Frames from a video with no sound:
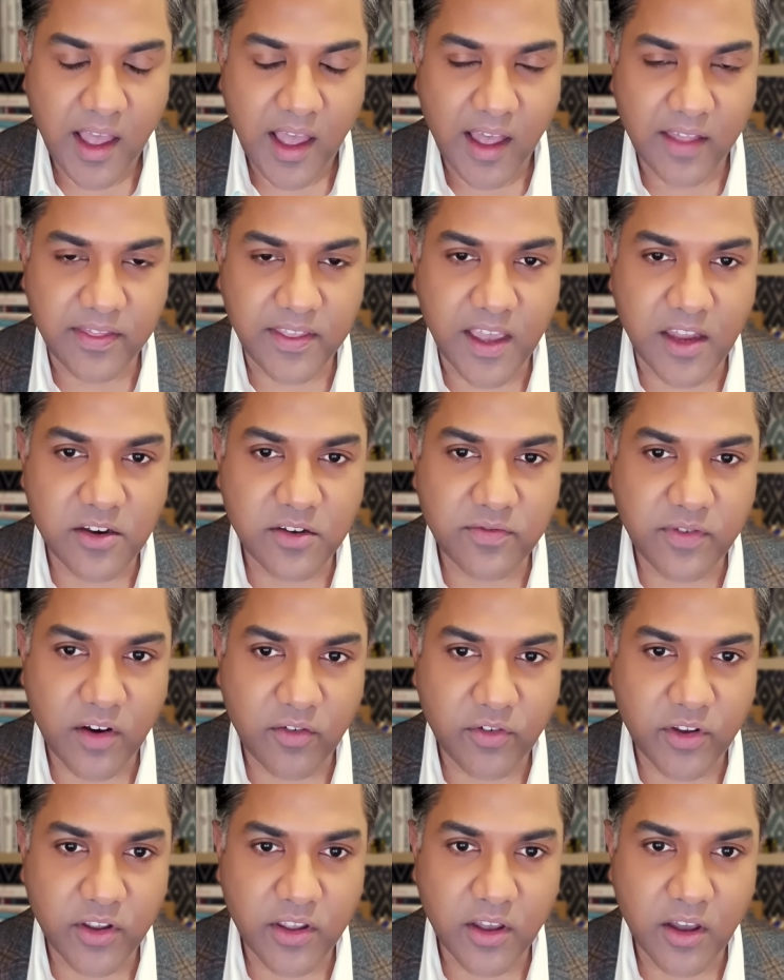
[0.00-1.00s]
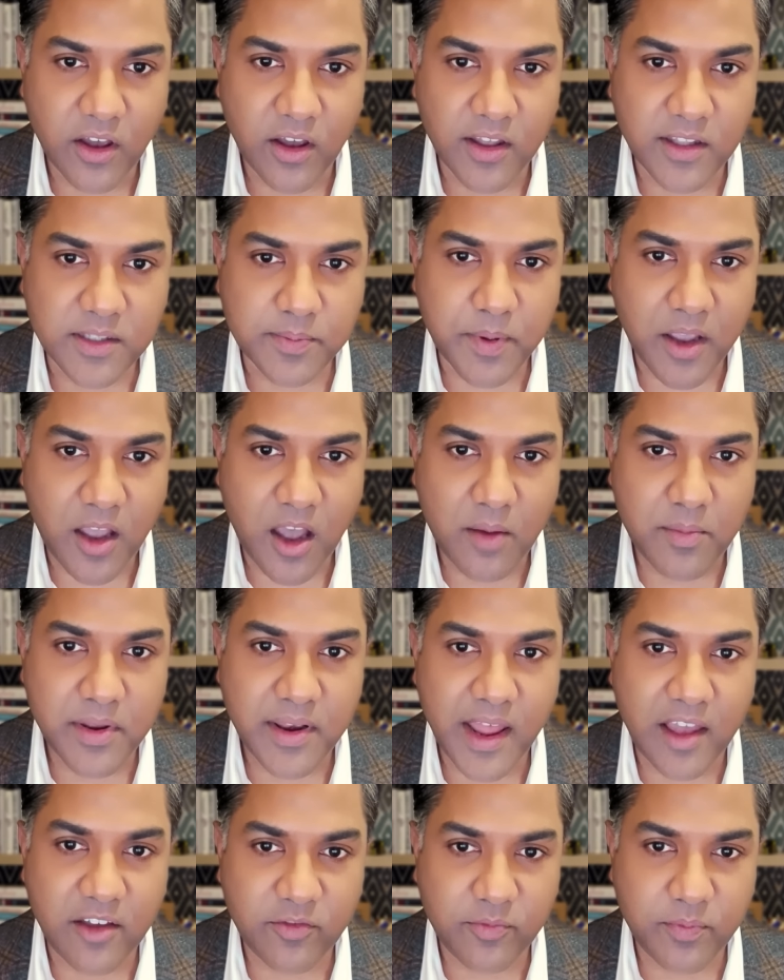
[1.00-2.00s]
At the end of every year, it's become
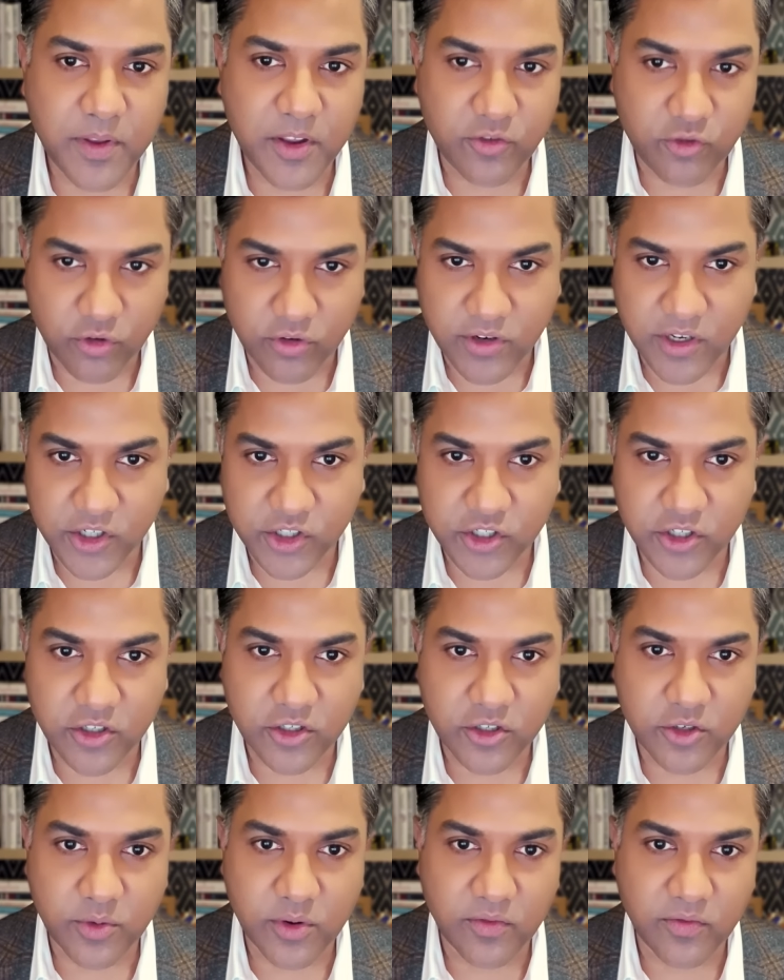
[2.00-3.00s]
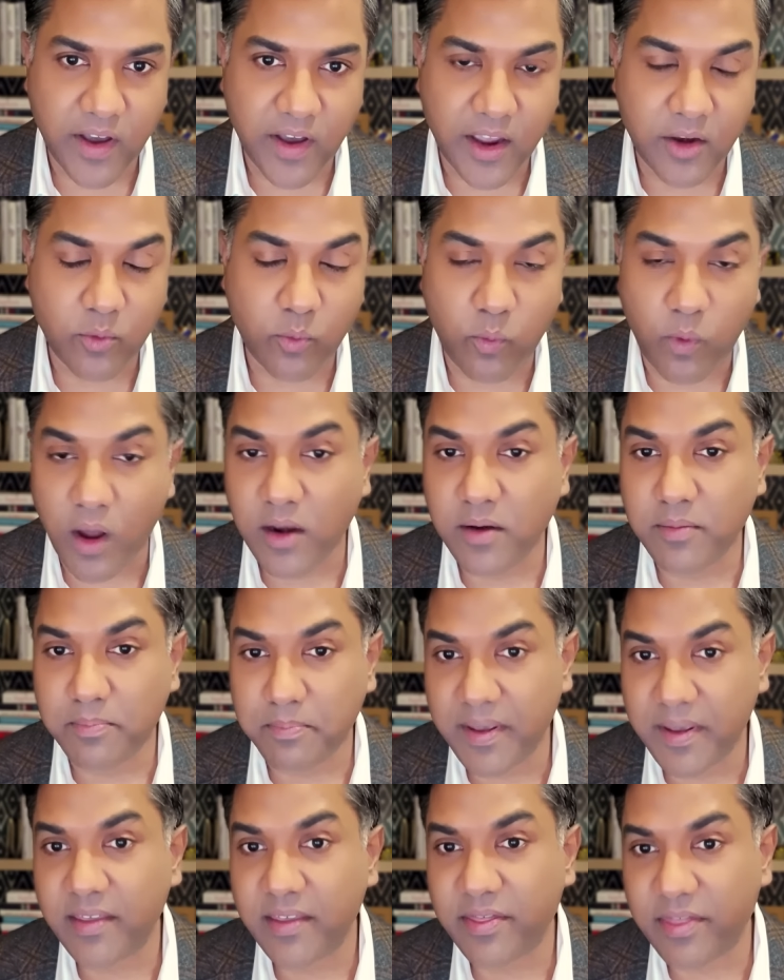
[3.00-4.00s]
an FP tradition to invite one
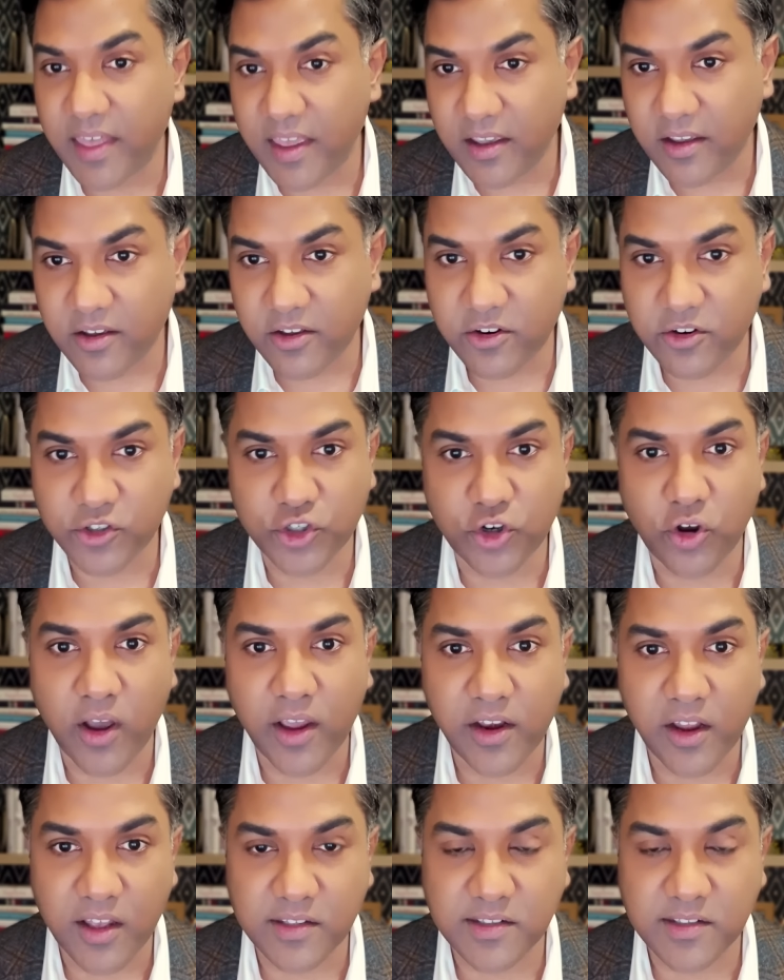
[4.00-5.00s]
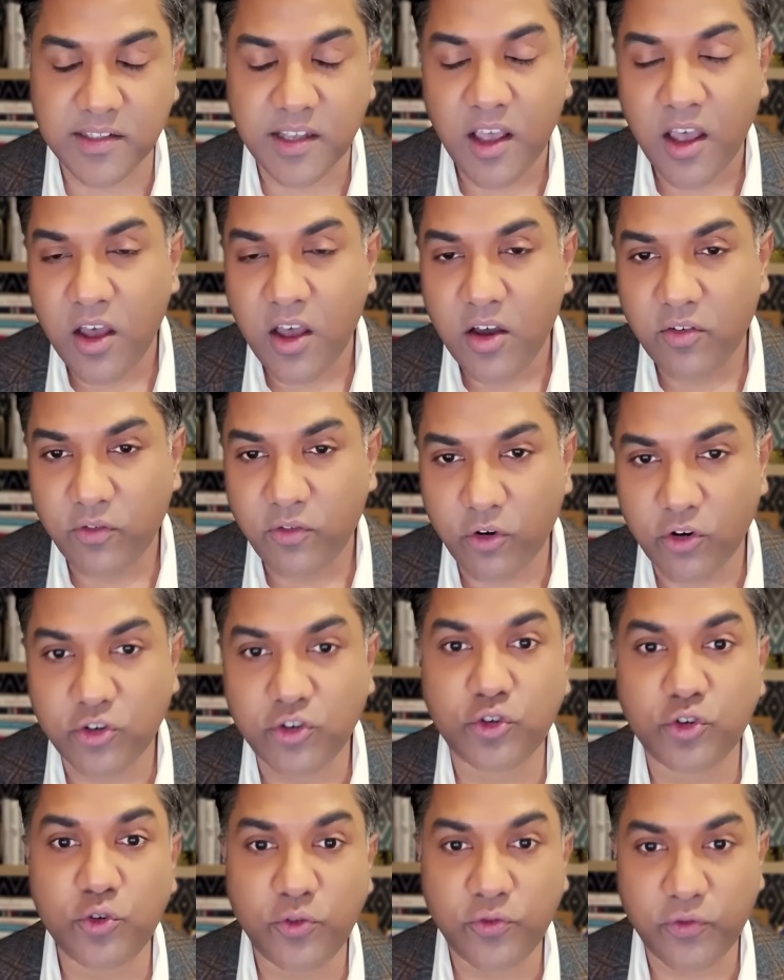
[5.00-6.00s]
big thinker to join us for a
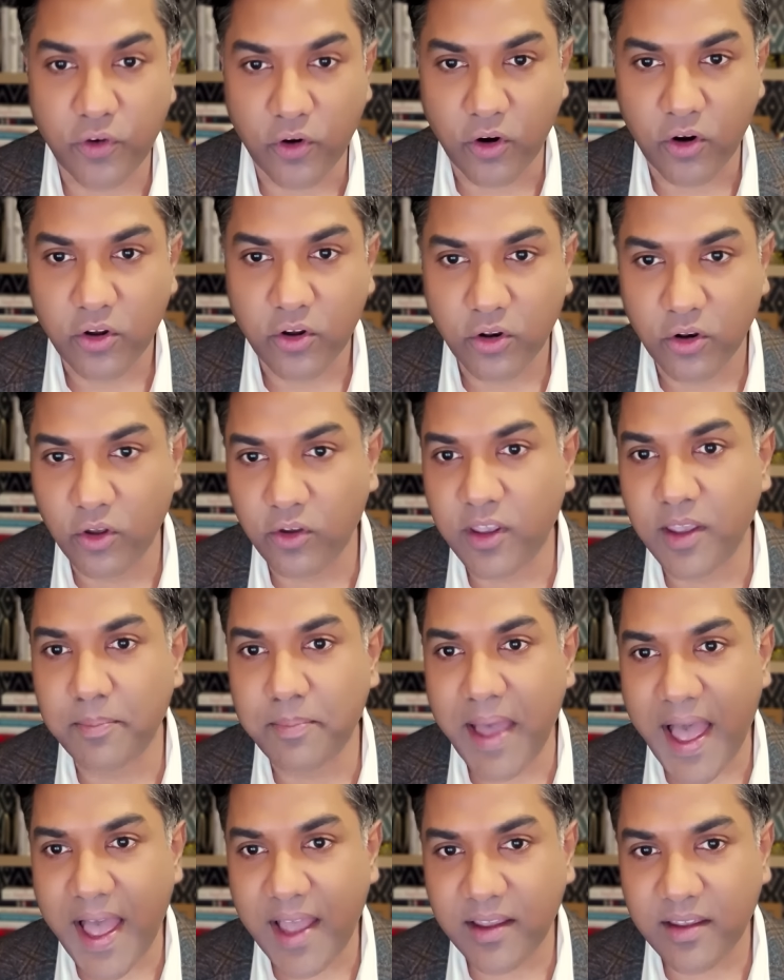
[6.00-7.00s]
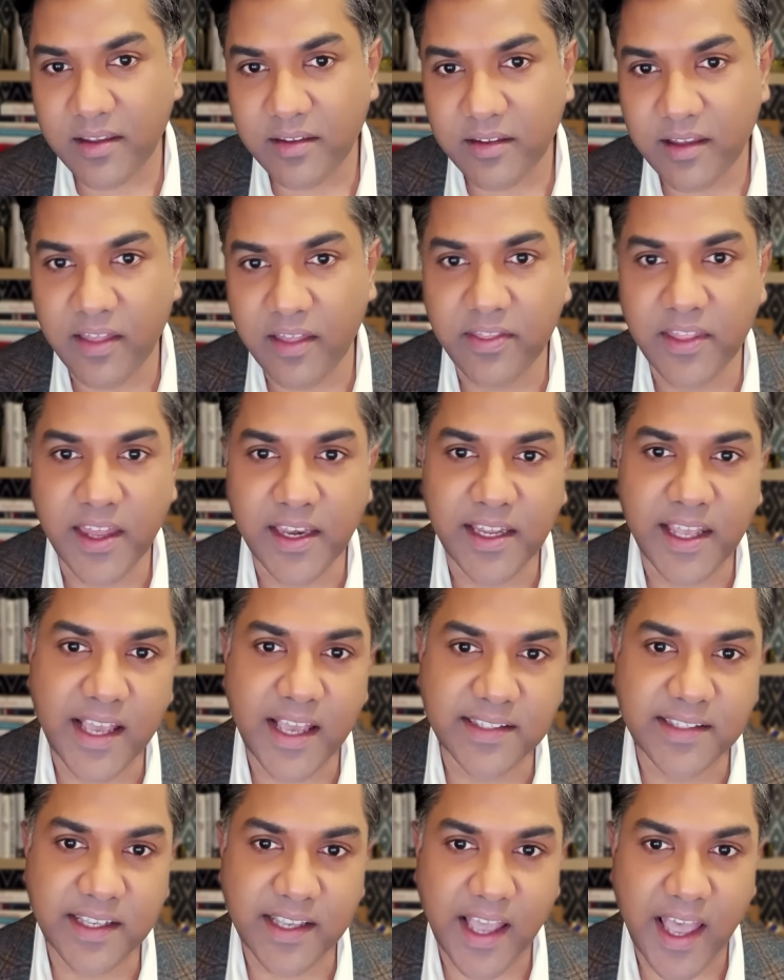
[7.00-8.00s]
twofer, looking back and then
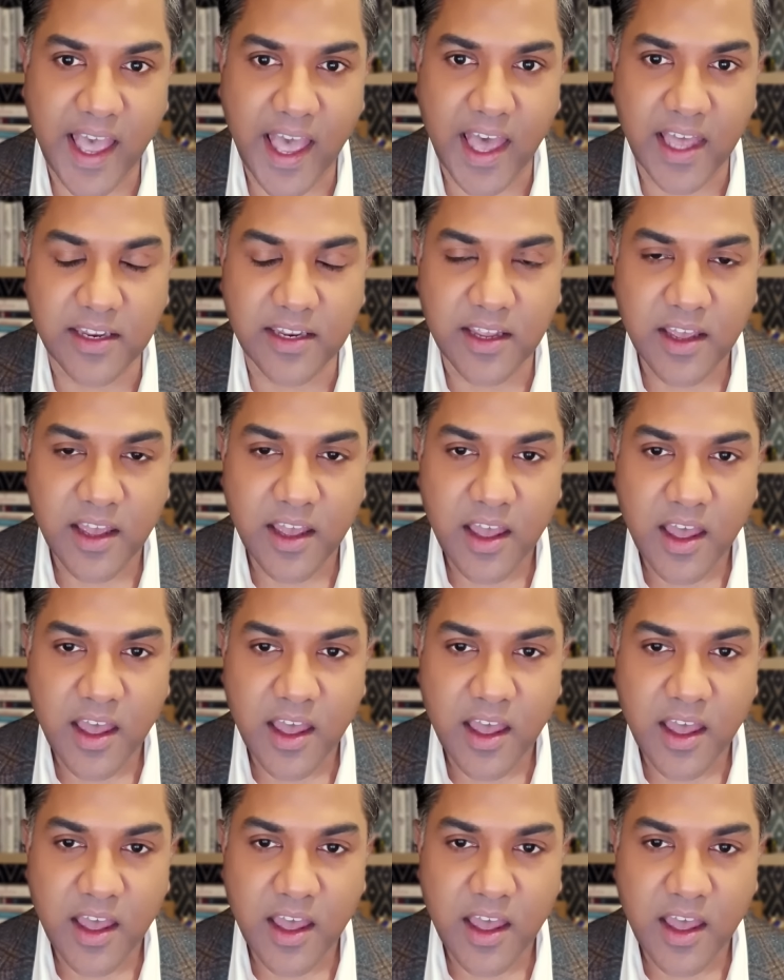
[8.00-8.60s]
gazing ahead.